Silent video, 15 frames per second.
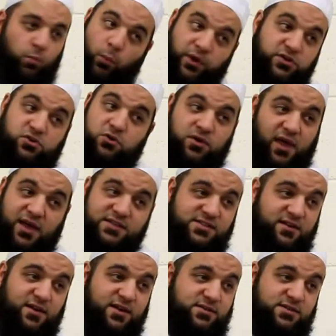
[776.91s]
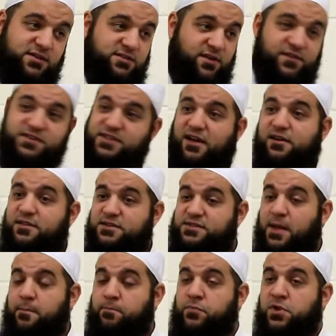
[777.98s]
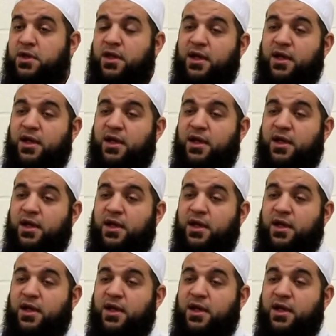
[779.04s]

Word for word: We should look at each other exactly the same.